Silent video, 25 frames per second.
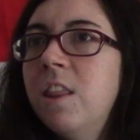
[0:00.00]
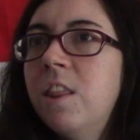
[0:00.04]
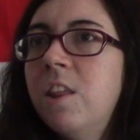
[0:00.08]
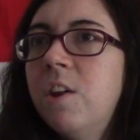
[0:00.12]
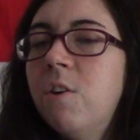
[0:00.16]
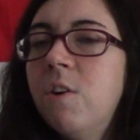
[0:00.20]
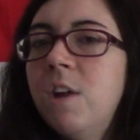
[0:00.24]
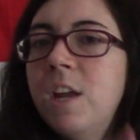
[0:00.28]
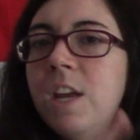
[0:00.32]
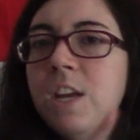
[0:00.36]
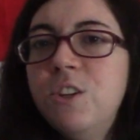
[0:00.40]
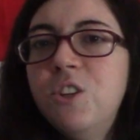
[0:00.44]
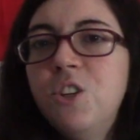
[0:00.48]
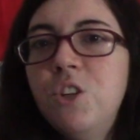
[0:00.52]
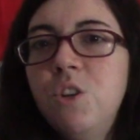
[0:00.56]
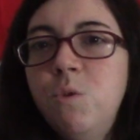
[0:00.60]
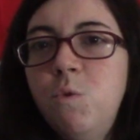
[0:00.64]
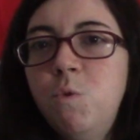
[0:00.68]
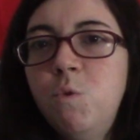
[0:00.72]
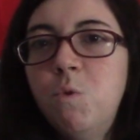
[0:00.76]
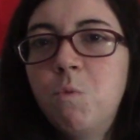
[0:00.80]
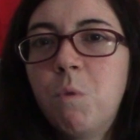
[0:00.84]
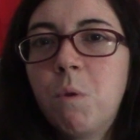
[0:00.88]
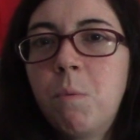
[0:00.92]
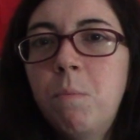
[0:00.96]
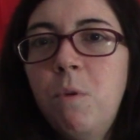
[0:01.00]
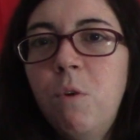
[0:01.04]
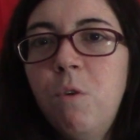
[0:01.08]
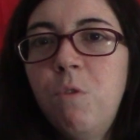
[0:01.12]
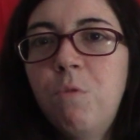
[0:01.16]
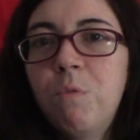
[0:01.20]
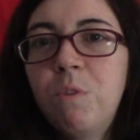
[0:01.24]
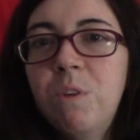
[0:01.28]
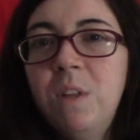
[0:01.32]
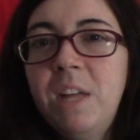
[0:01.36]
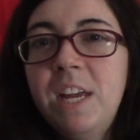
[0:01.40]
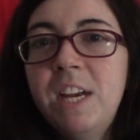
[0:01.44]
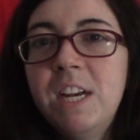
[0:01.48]
their issues were both
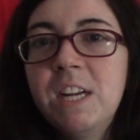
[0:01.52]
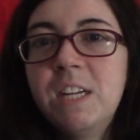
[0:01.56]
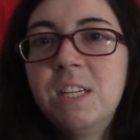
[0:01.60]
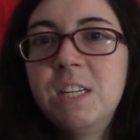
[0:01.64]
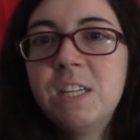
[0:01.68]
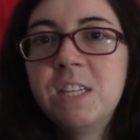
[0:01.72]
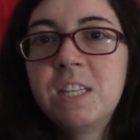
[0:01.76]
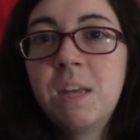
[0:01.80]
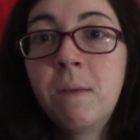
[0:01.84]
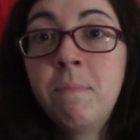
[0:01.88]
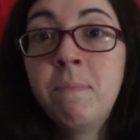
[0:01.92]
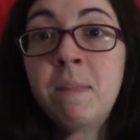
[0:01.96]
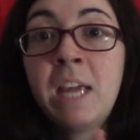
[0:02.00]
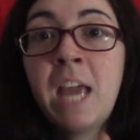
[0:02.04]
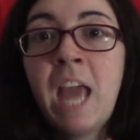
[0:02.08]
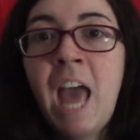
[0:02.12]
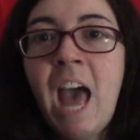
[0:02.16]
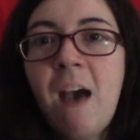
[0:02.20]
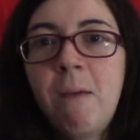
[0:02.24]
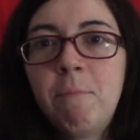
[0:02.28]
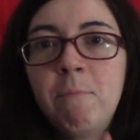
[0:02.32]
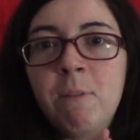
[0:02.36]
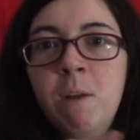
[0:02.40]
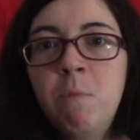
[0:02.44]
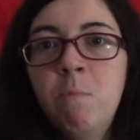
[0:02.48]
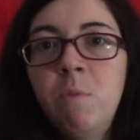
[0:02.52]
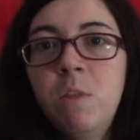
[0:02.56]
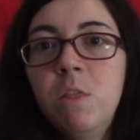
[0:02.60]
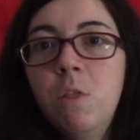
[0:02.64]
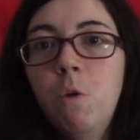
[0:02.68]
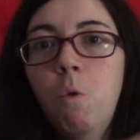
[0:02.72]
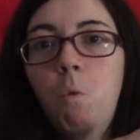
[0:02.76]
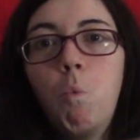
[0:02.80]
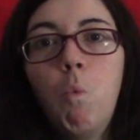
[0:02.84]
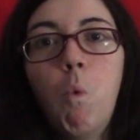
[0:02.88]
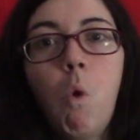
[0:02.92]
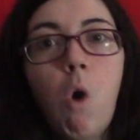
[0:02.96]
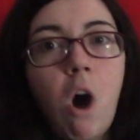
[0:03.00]
related to something happening with the
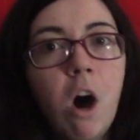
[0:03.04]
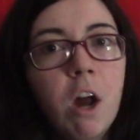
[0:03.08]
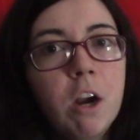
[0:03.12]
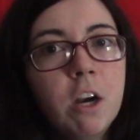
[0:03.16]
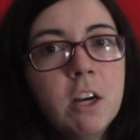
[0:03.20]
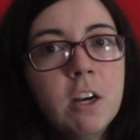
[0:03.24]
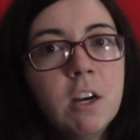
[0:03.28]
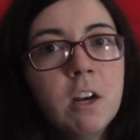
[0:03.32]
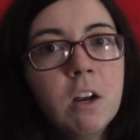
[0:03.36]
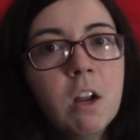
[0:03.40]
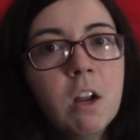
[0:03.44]
water.